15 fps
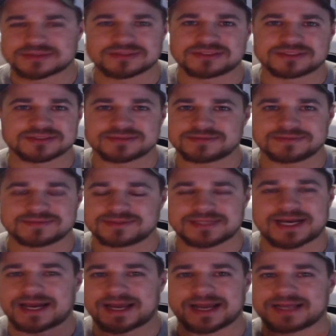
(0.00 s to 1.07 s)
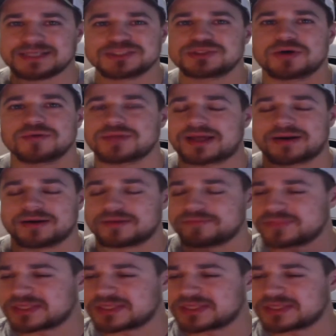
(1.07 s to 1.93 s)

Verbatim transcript: It just I just don't. I don't know.